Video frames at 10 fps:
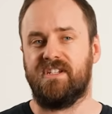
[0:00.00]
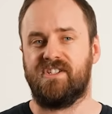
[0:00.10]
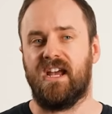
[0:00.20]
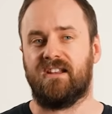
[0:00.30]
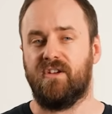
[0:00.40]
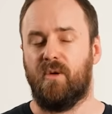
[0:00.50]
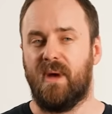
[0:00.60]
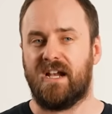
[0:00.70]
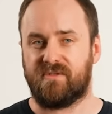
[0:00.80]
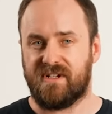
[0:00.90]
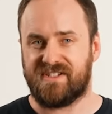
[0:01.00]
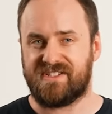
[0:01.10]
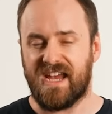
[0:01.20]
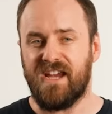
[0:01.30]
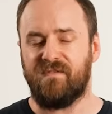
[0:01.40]
check that your battery is
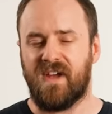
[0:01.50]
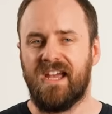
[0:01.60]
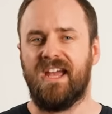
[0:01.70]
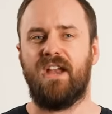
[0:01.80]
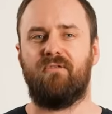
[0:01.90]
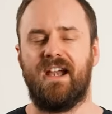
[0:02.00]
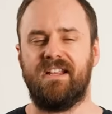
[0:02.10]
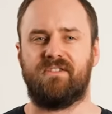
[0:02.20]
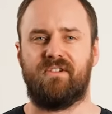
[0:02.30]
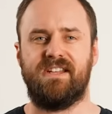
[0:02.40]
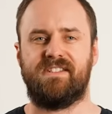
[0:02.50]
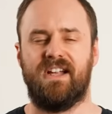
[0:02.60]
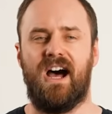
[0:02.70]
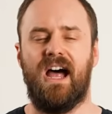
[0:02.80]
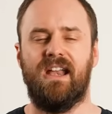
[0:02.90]
safe and ready to
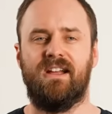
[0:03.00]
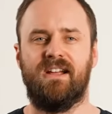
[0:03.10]
restart.